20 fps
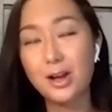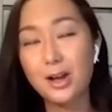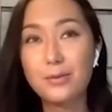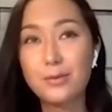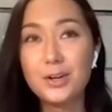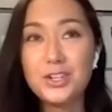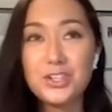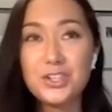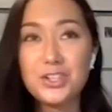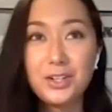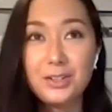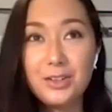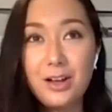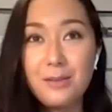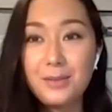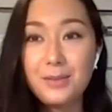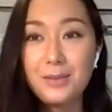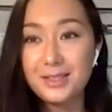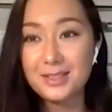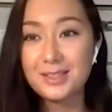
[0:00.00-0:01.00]
software engineering a
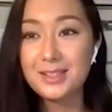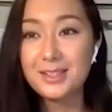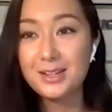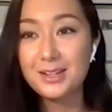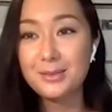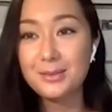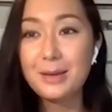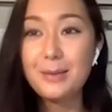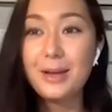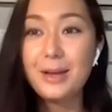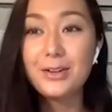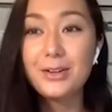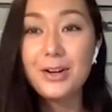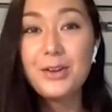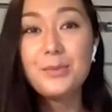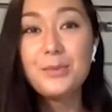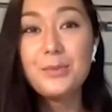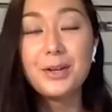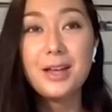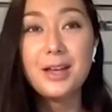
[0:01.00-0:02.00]
lot because it's kind of my
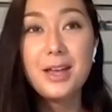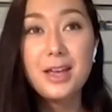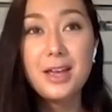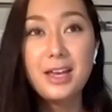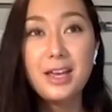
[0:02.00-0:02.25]
background, but